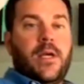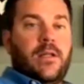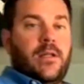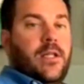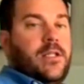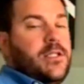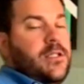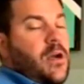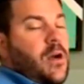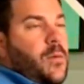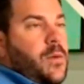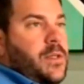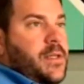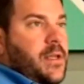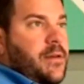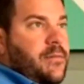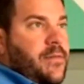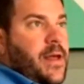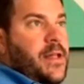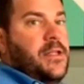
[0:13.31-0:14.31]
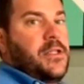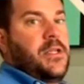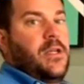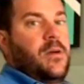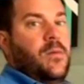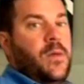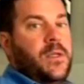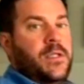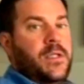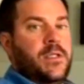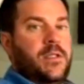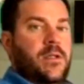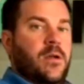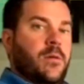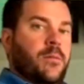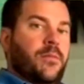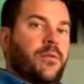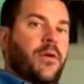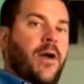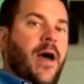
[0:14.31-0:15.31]
Let's start with conventional, which is your
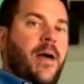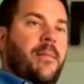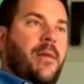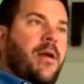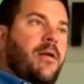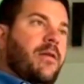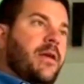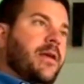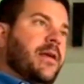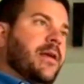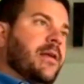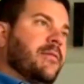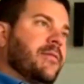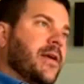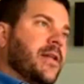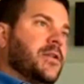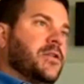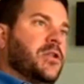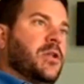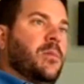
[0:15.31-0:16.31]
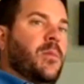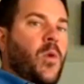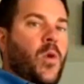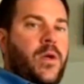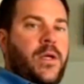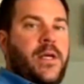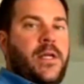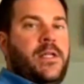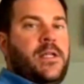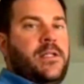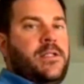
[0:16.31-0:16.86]
primary conventional mortgage.